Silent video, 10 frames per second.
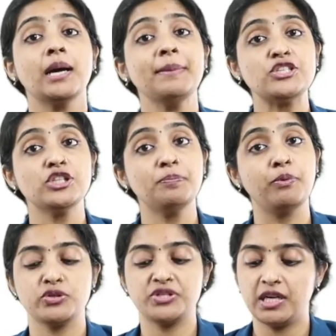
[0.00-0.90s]
Coming to the
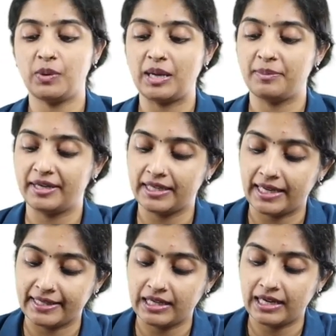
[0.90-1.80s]
posterior vibrating
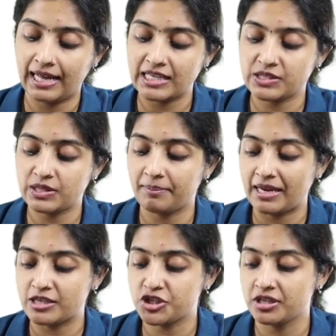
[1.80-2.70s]
line, as I
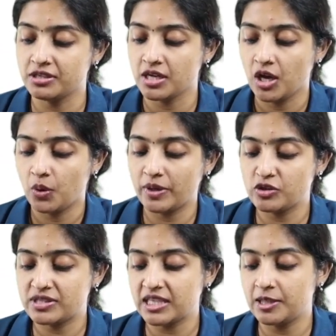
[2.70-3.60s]
mentioned,
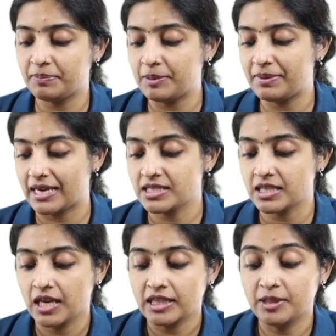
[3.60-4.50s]
when you see the
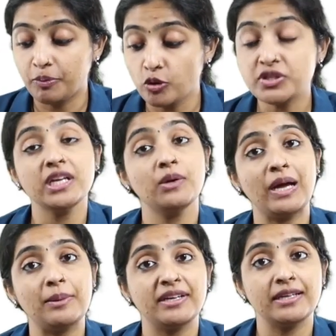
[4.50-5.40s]
PPS, the posterior
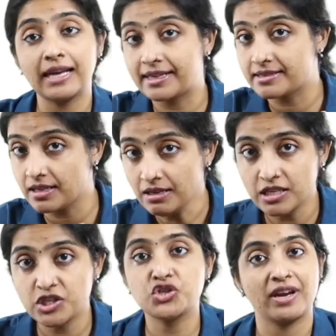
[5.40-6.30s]
vibrating line is a
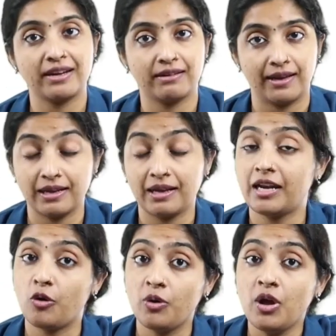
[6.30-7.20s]
straight line.
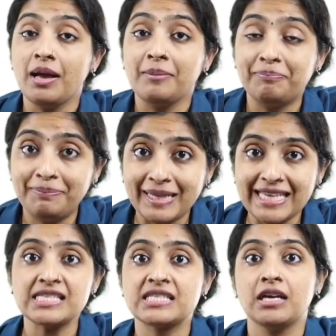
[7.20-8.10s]
Now,
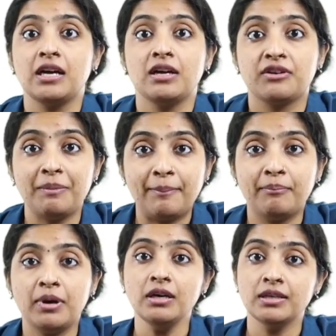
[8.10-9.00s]
please
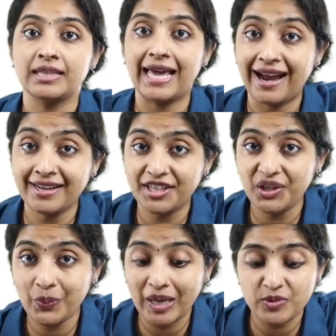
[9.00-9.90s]
remember the
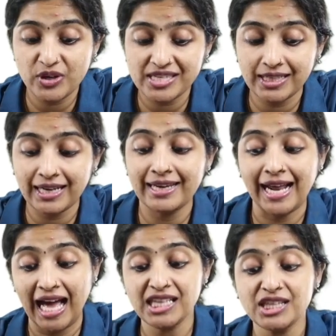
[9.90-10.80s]
anterior vibrating
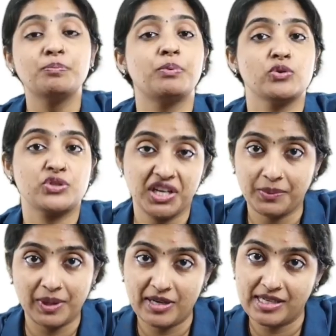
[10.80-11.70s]
line and the
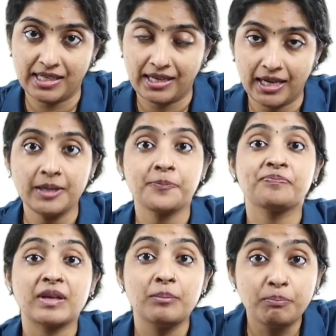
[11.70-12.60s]
posterior vibrating line,
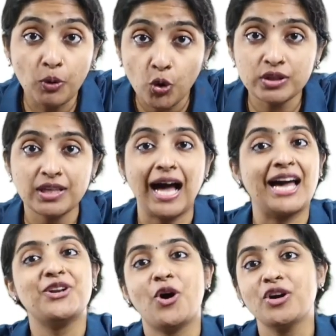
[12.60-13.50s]
both
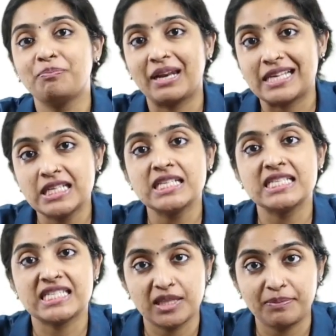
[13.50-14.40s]
are not present
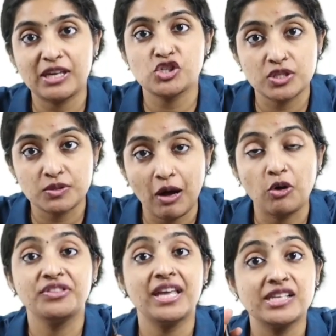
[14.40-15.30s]
inside the patient's
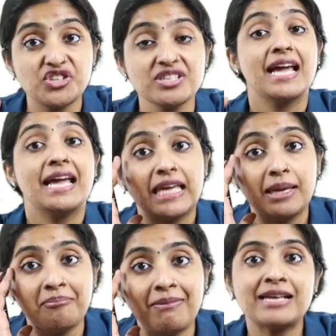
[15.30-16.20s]
mouth. They are just
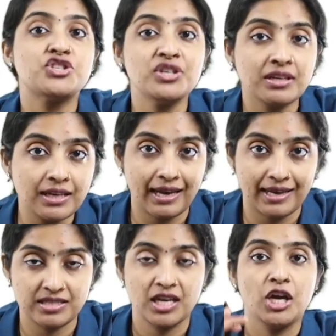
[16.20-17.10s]
imaginary
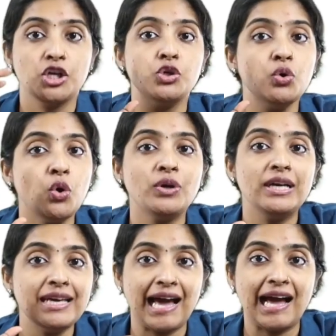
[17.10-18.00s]
lines. You
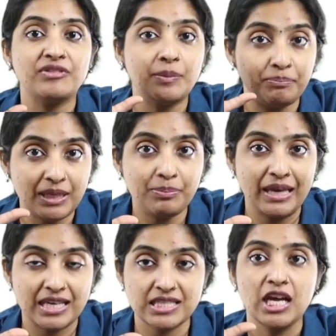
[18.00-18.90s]
only have the
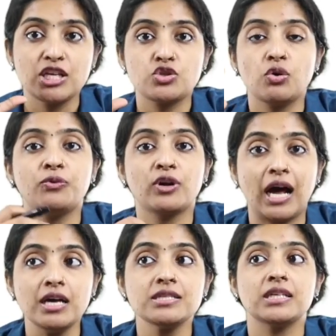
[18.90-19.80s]
PPS. So for
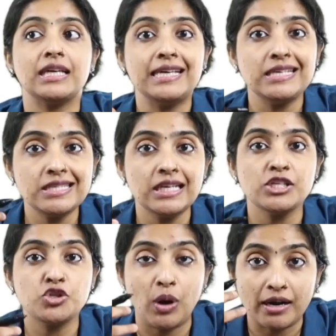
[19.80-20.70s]
us,
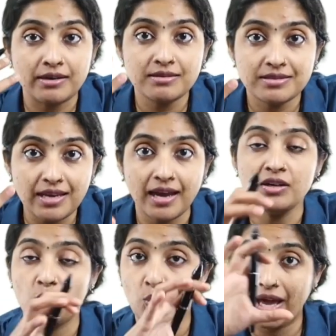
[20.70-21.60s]
easily to
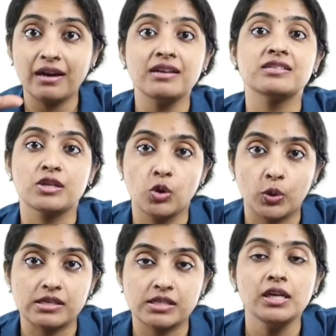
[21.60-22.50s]
understand where it is
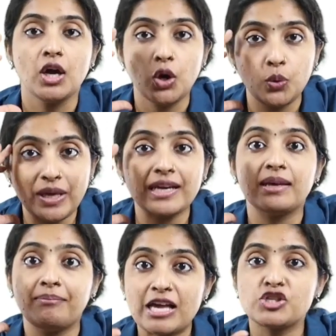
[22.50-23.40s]
located, we are
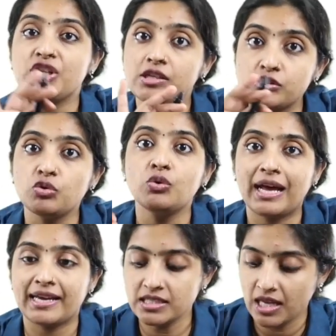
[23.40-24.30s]
imagining two
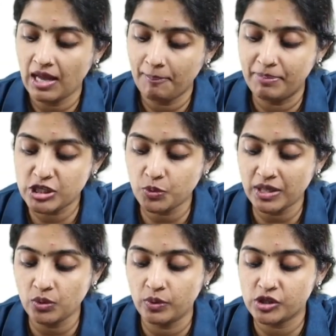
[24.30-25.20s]
lines
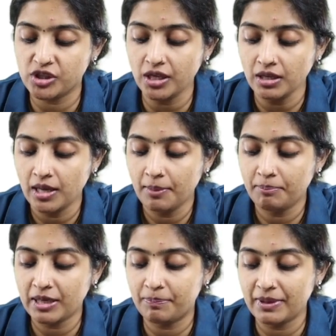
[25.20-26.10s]
between which the
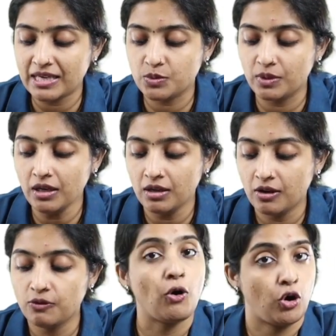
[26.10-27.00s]
PPS will
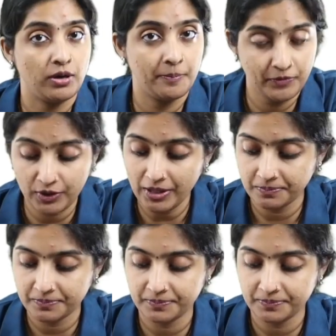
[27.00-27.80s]
fall. Okay.